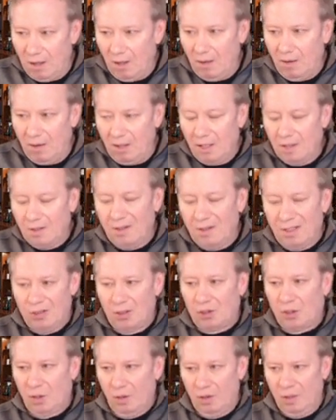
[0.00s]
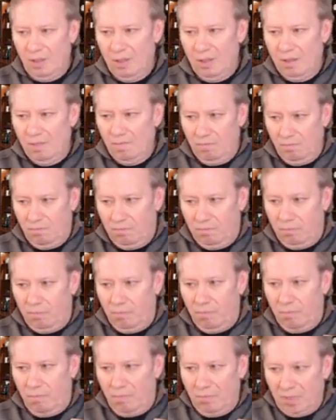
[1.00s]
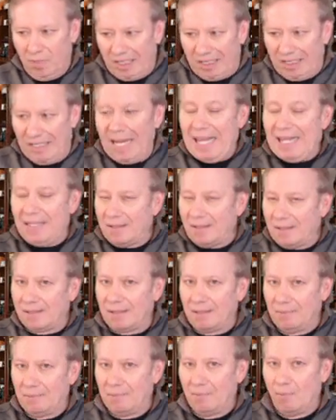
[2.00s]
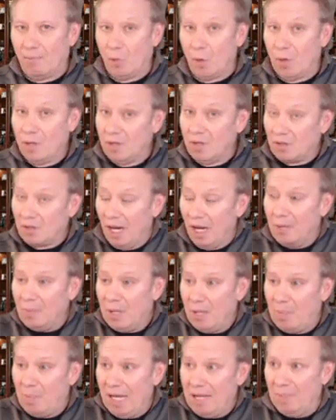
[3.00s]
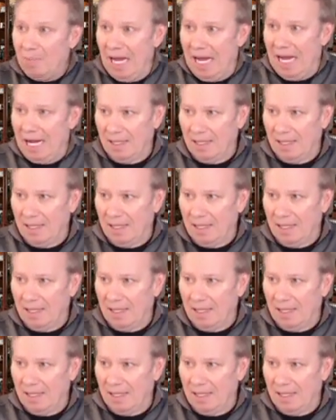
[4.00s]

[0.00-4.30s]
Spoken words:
there's certain states where there's going to be payback.